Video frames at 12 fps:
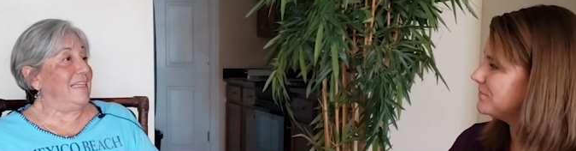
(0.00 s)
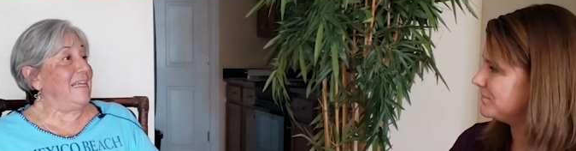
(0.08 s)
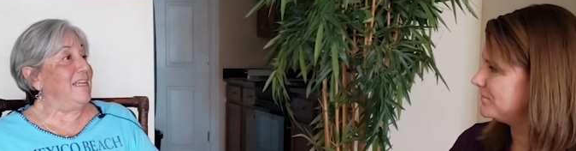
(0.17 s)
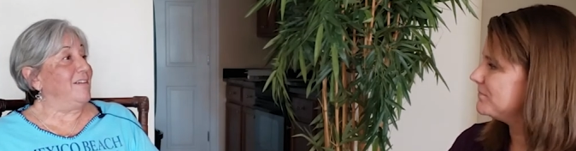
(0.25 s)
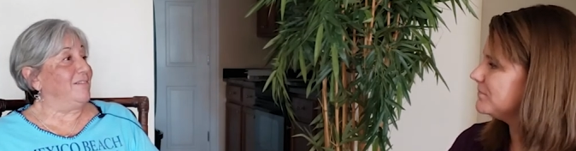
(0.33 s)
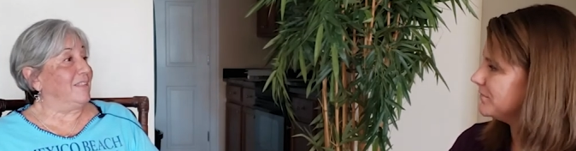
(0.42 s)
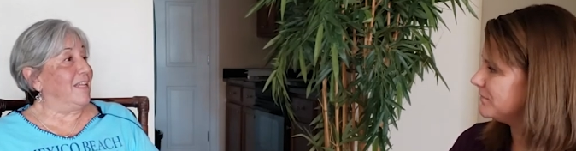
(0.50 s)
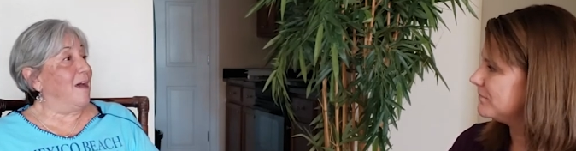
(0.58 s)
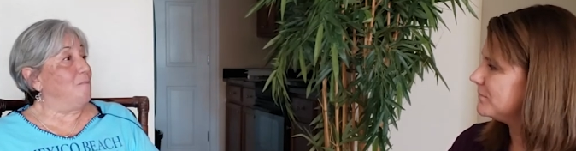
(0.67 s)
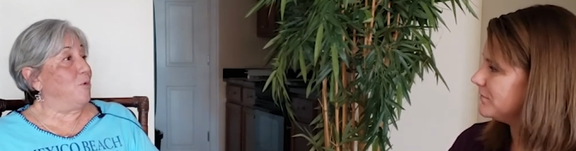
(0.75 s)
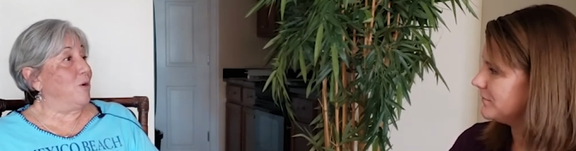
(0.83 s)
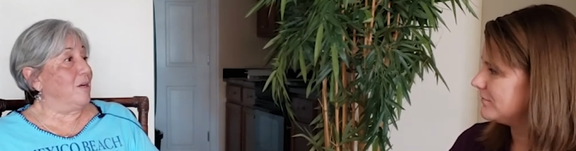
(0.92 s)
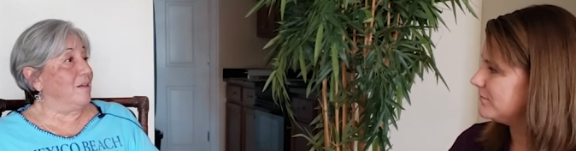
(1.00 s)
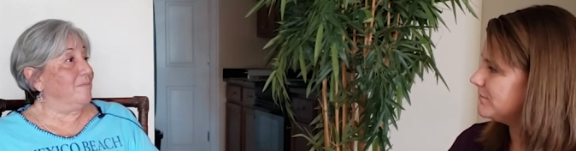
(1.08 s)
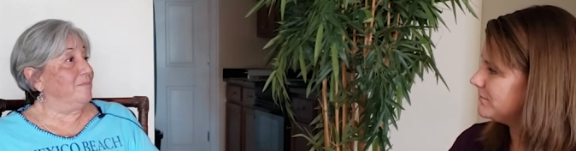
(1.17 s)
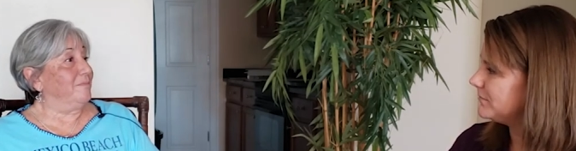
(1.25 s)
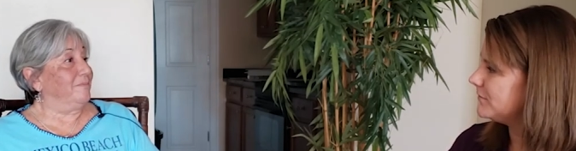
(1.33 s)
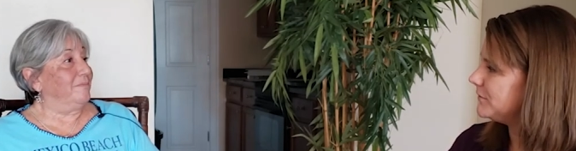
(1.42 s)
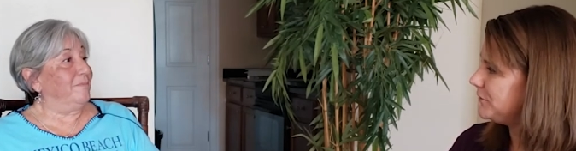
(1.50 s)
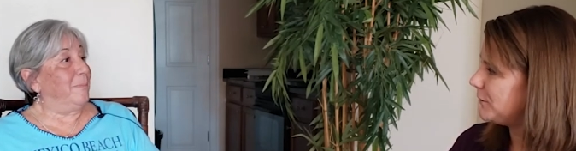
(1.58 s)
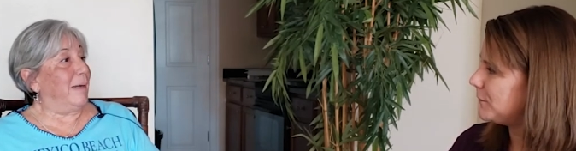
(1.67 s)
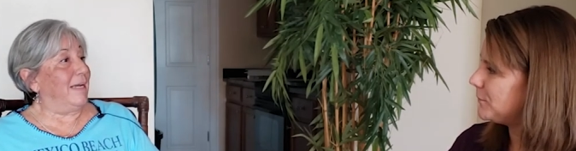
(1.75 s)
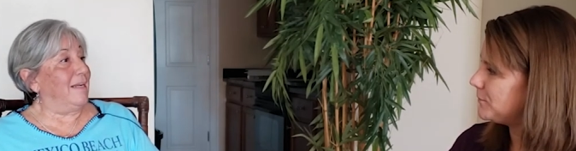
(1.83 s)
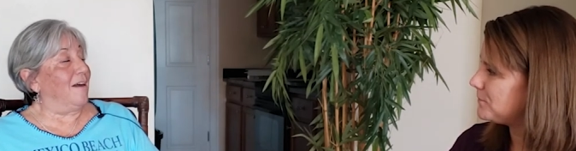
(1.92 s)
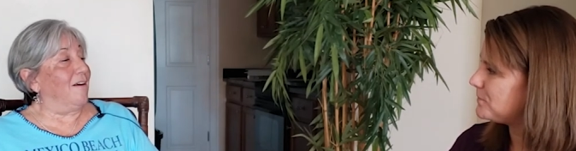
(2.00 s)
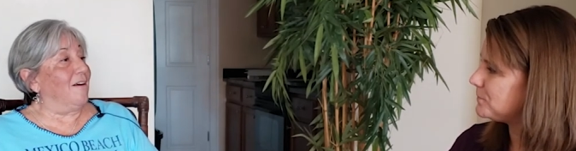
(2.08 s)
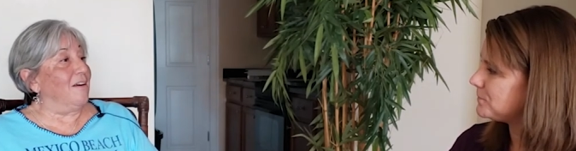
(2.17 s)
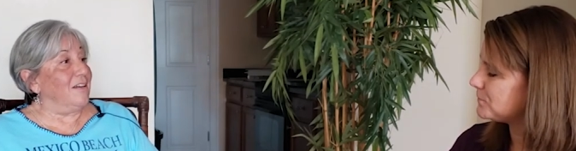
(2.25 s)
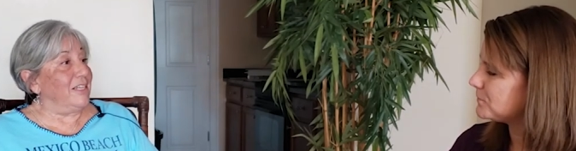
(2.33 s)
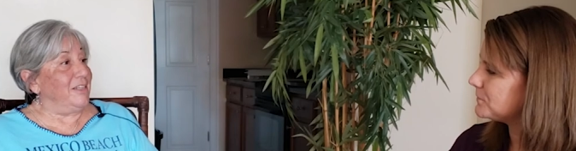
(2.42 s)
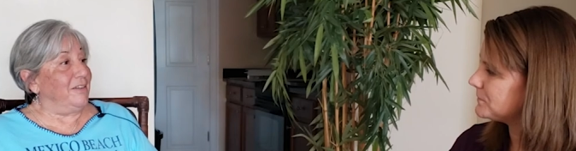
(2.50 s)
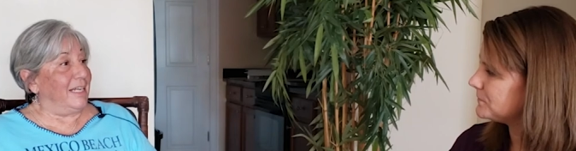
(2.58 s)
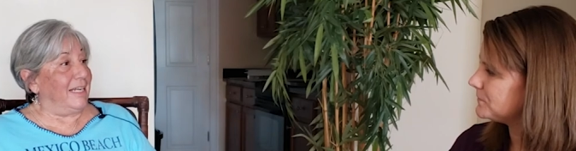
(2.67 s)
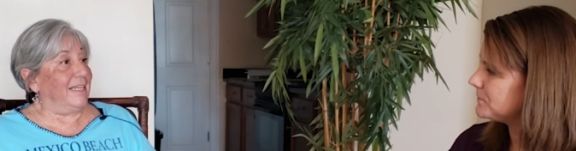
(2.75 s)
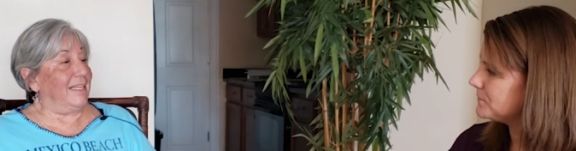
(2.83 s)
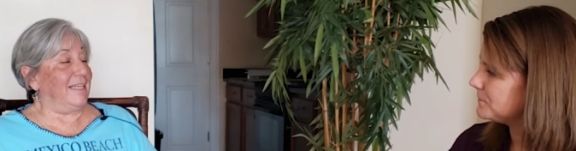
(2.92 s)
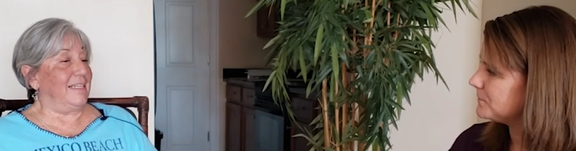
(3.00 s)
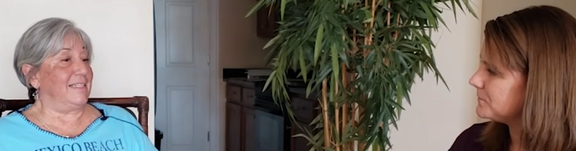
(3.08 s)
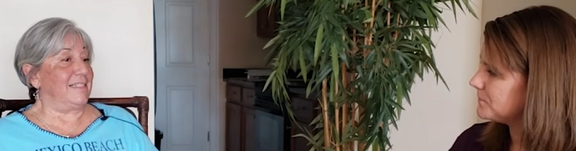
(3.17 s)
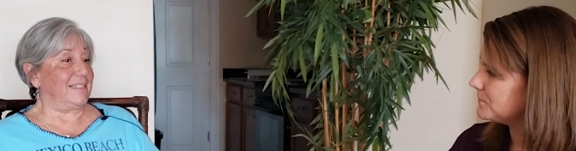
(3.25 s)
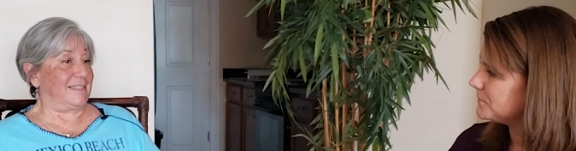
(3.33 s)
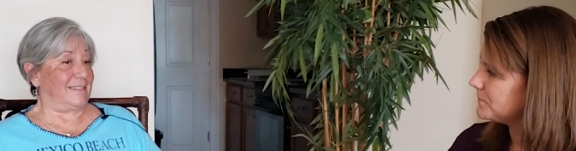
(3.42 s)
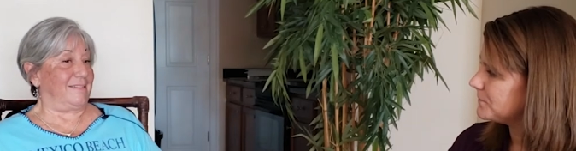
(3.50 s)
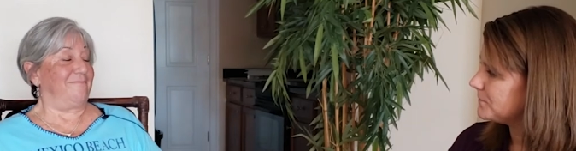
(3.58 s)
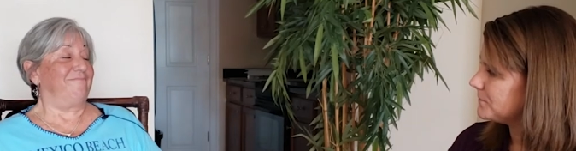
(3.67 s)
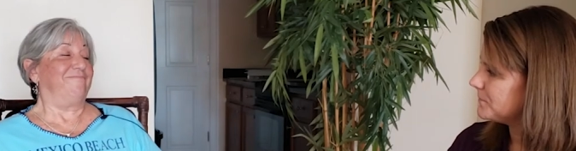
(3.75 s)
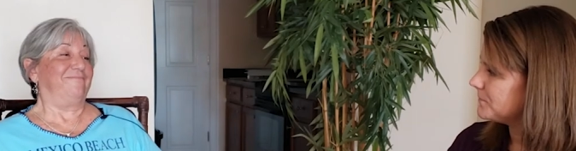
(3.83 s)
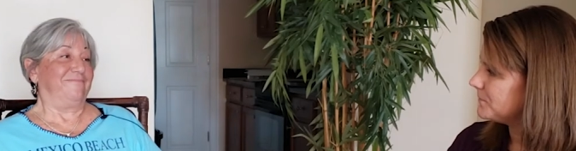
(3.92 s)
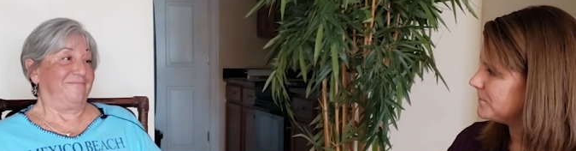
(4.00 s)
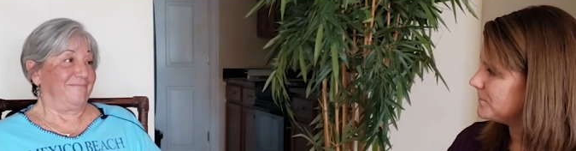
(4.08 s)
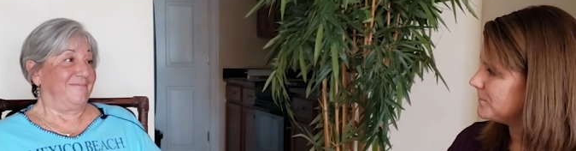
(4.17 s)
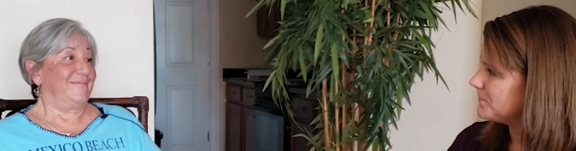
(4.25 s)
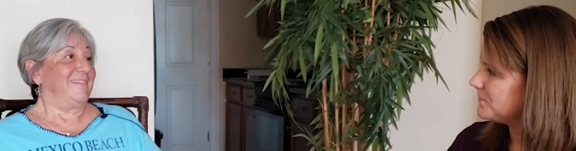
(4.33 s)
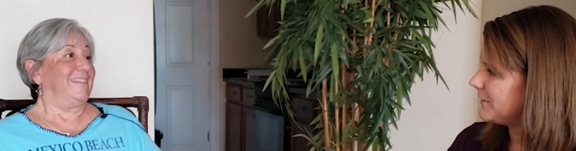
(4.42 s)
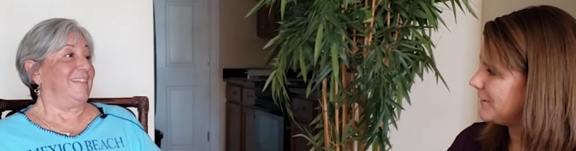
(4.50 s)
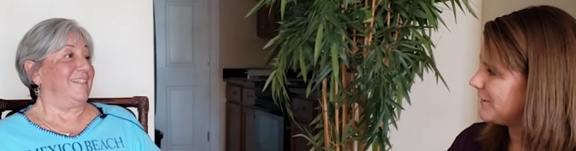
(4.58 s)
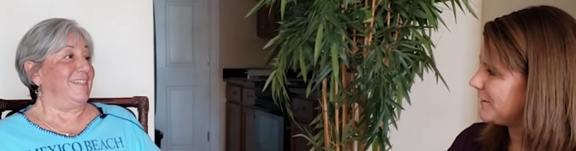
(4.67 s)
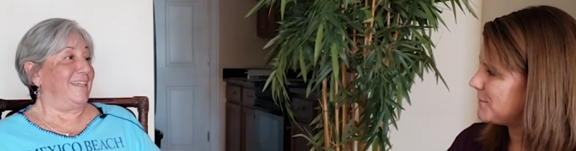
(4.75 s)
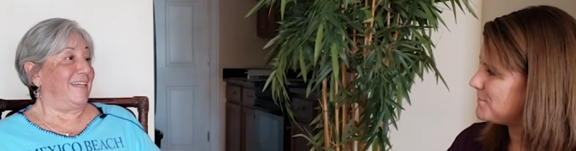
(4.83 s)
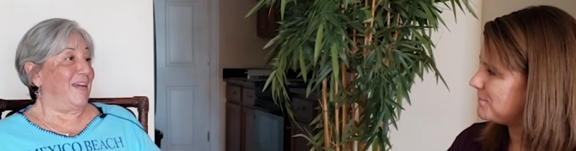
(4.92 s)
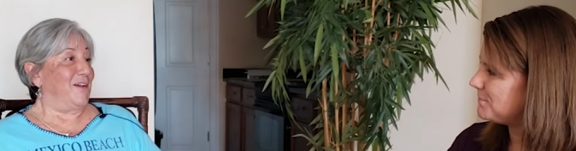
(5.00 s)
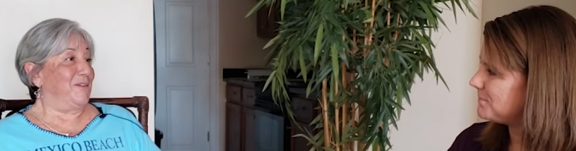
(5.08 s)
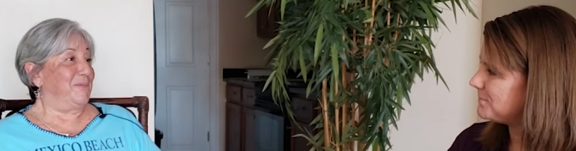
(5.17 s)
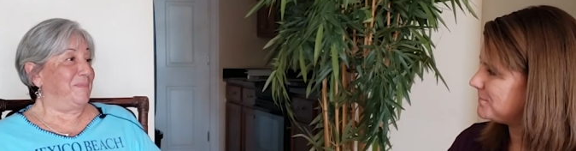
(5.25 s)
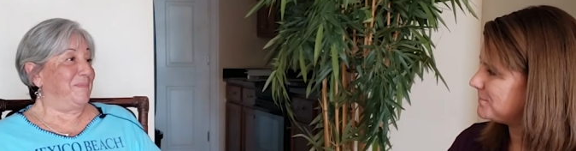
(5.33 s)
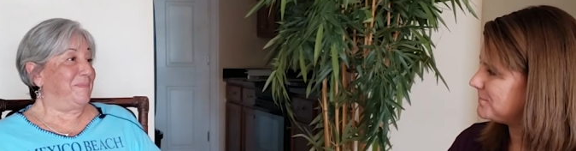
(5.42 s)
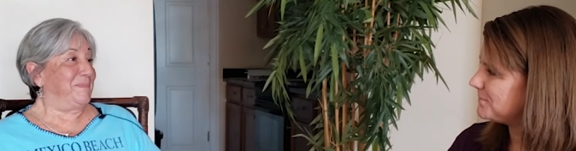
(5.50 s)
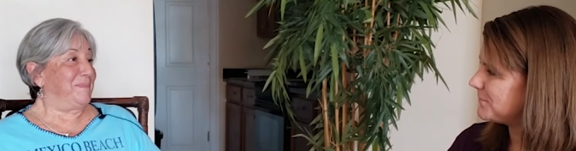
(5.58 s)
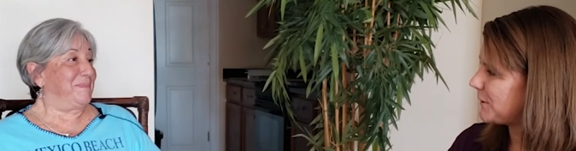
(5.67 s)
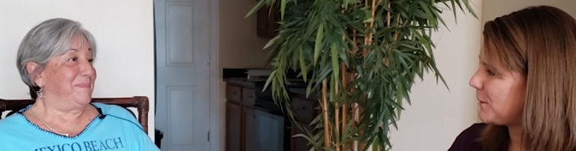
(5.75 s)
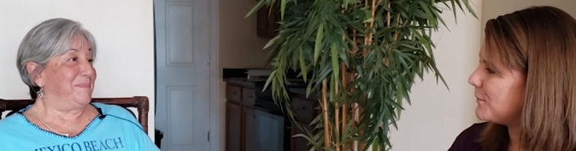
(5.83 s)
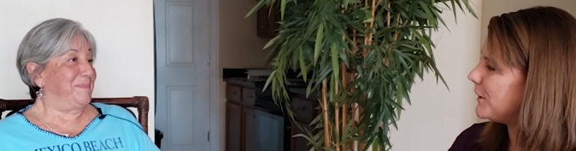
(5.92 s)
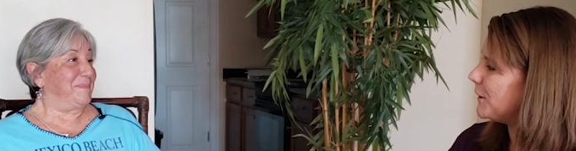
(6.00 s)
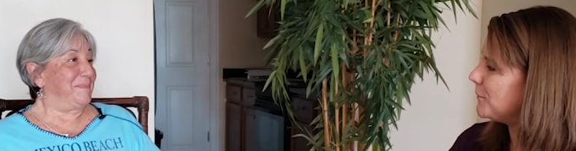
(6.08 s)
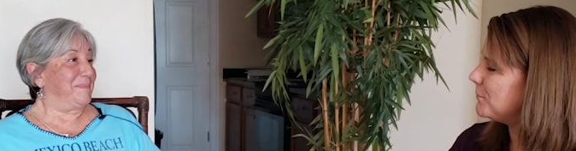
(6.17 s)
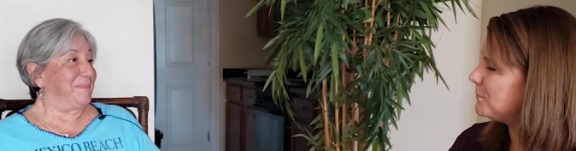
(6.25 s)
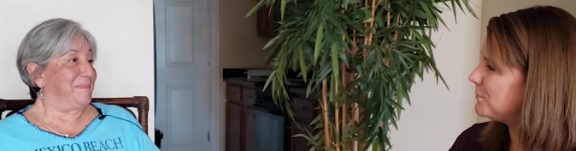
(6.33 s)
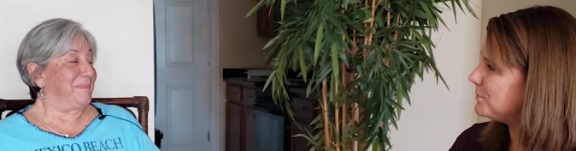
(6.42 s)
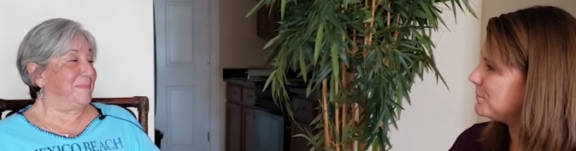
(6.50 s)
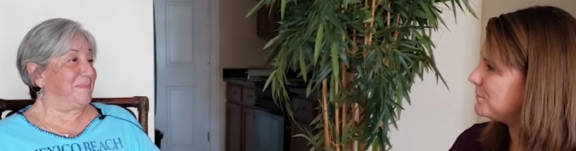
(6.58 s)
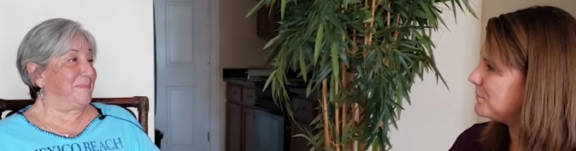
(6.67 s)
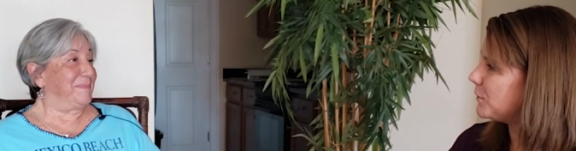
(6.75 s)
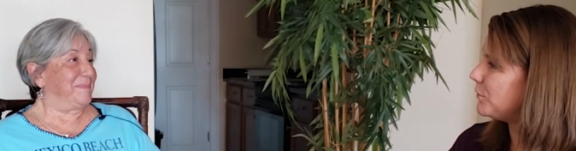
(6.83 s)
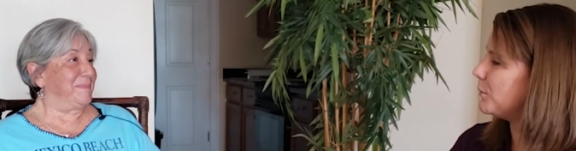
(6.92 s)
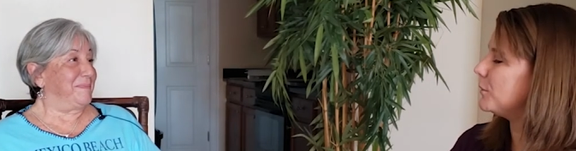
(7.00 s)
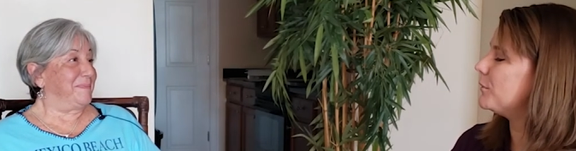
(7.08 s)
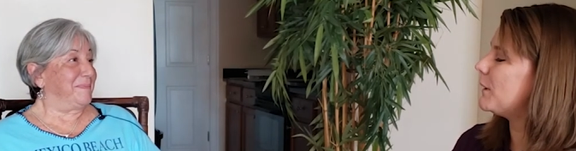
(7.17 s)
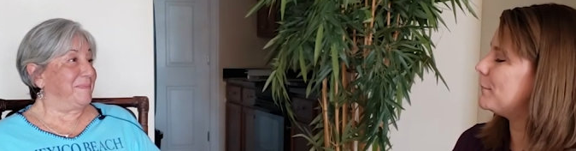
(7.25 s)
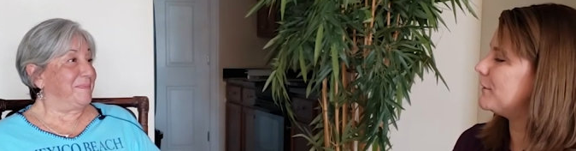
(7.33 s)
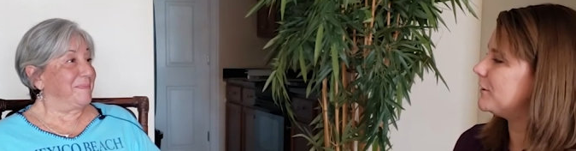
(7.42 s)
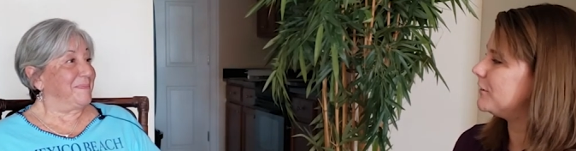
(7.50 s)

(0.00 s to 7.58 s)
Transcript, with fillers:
Speaker 1: need of a lot more, but our unit is good to go.
Speaker 2: Well, Before we wrap the